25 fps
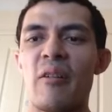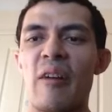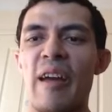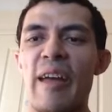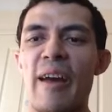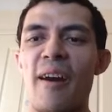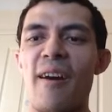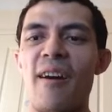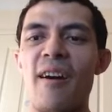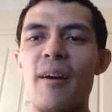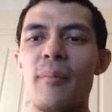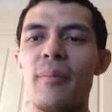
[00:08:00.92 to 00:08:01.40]

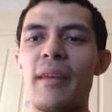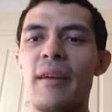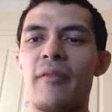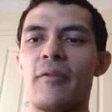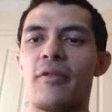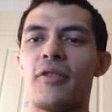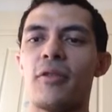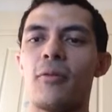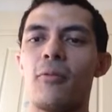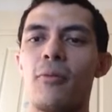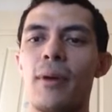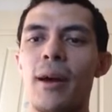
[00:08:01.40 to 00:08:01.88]
arm
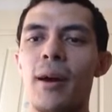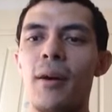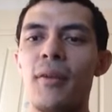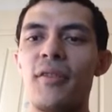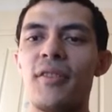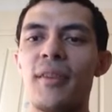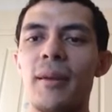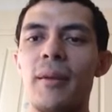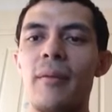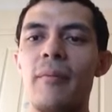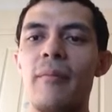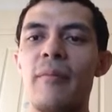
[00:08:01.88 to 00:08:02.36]
that
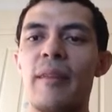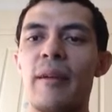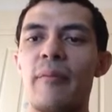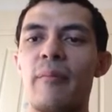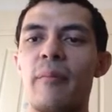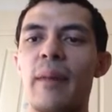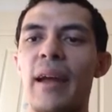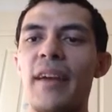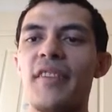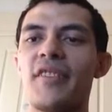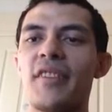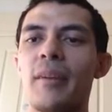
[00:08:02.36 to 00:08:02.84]
surrounds him,
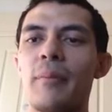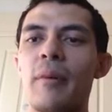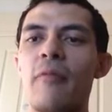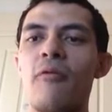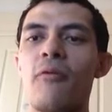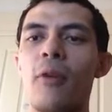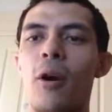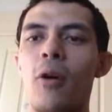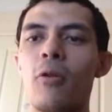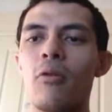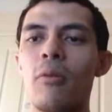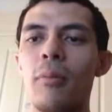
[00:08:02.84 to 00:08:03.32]
that makes him
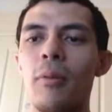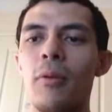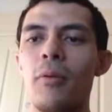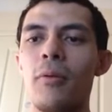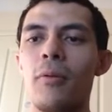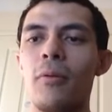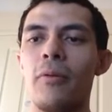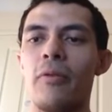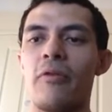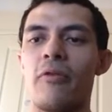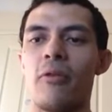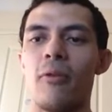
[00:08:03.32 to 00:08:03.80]

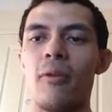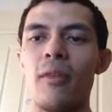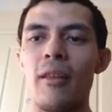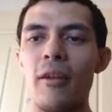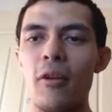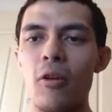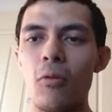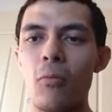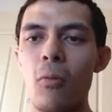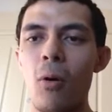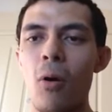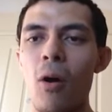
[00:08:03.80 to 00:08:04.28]
invulnerable for a
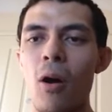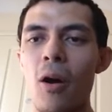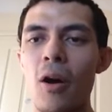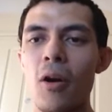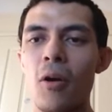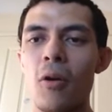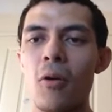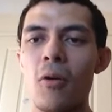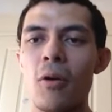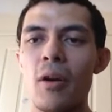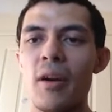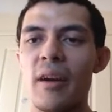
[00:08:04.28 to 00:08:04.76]
little
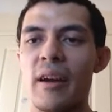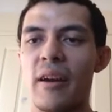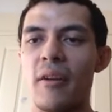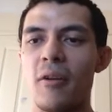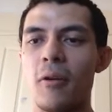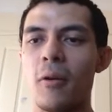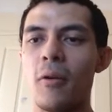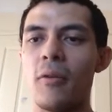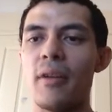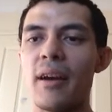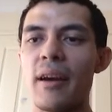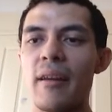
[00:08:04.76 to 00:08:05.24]
while and
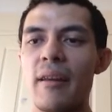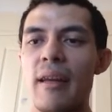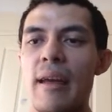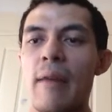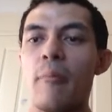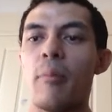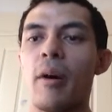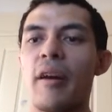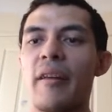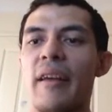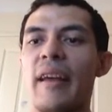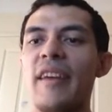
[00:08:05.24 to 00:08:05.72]
all that.
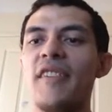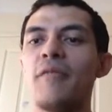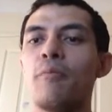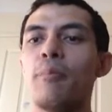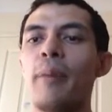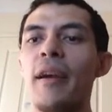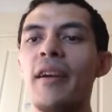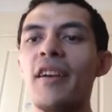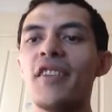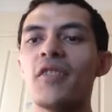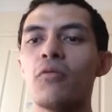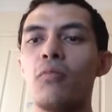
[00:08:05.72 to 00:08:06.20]
But his
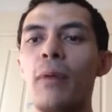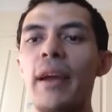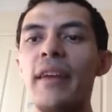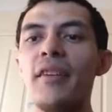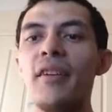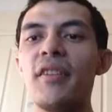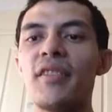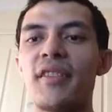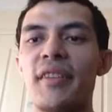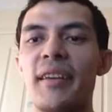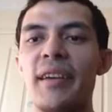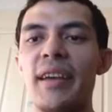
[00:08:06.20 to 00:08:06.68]
biggest
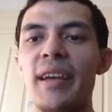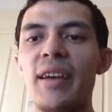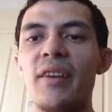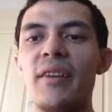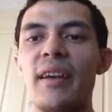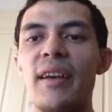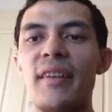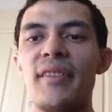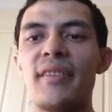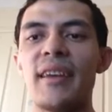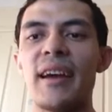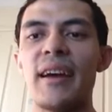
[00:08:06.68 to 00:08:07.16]
weakness here
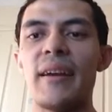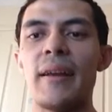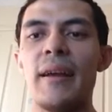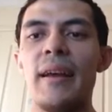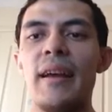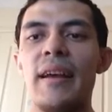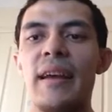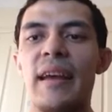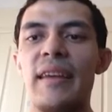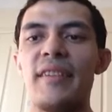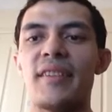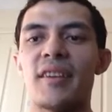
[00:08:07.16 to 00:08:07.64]
is that
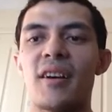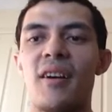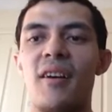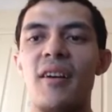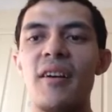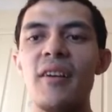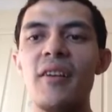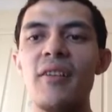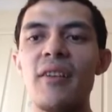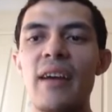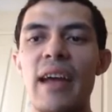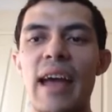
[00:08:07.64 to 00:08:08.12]
he's
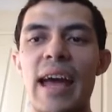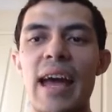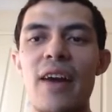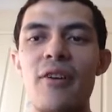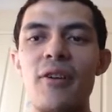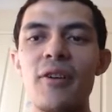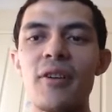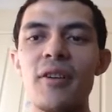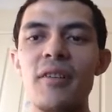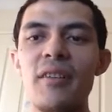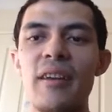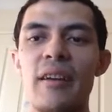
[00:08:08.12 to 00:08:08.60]
kind of
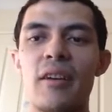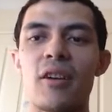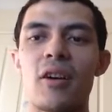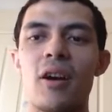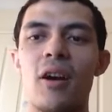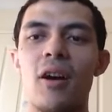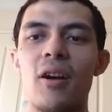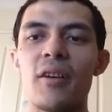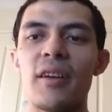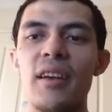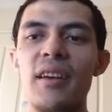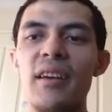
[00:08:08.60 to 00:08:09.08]
arrogant and
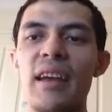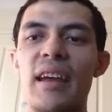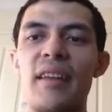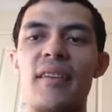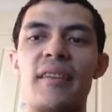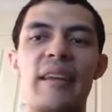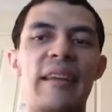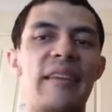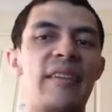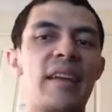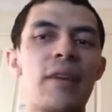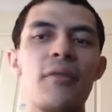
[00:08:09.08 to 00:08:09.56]
cocky,
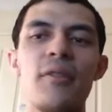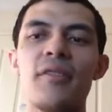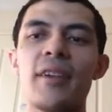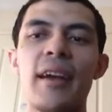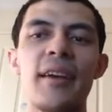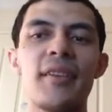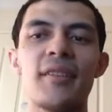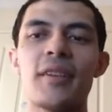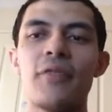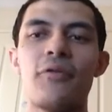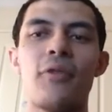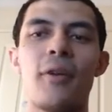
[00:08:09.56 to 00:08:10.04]
and he never
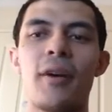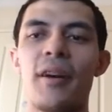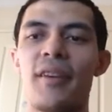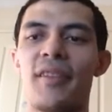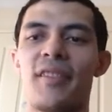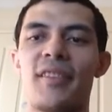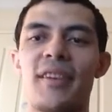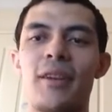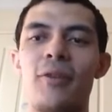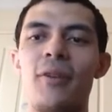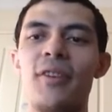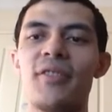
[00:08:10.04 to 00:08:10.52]
takes the fight
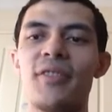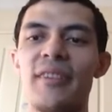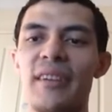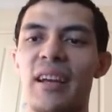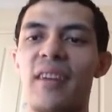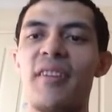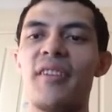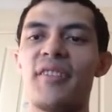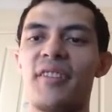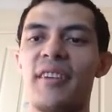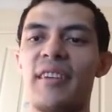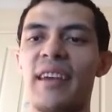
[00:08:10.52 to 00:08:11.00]
seriously
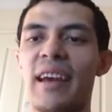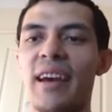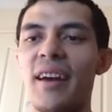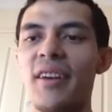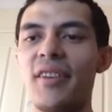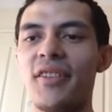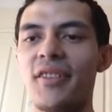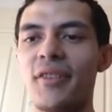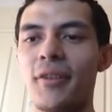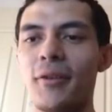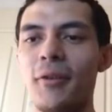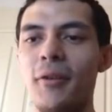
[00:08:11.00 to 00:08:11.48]
unless he
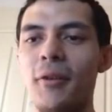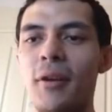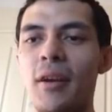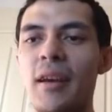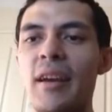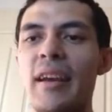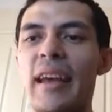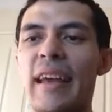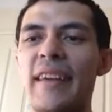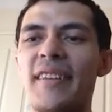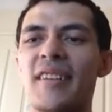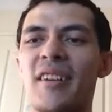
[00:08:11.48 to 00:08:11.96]
has to.
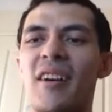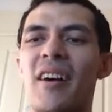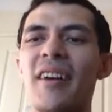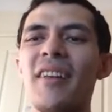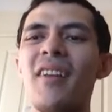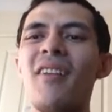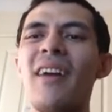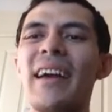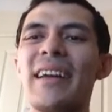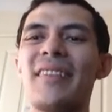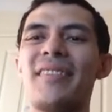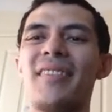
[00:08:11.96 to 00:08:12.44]
He's kind
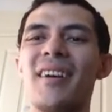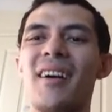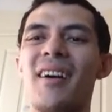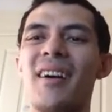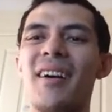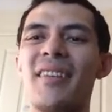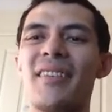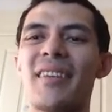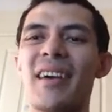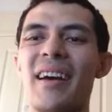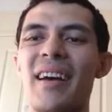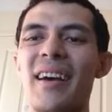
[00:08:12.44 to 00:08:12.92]
of like
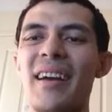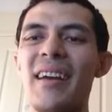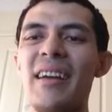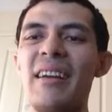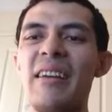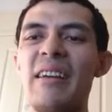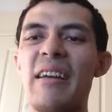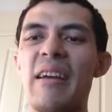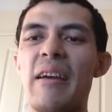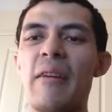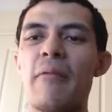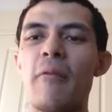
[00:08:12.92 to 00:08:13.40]

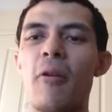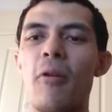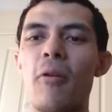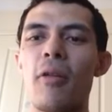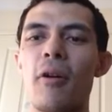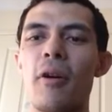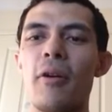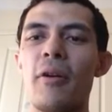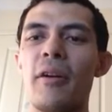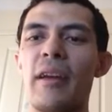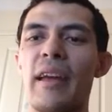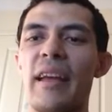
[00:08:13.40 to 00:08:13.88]
Dante,
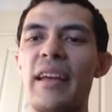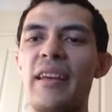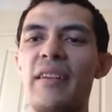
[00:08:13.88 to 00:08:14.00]
although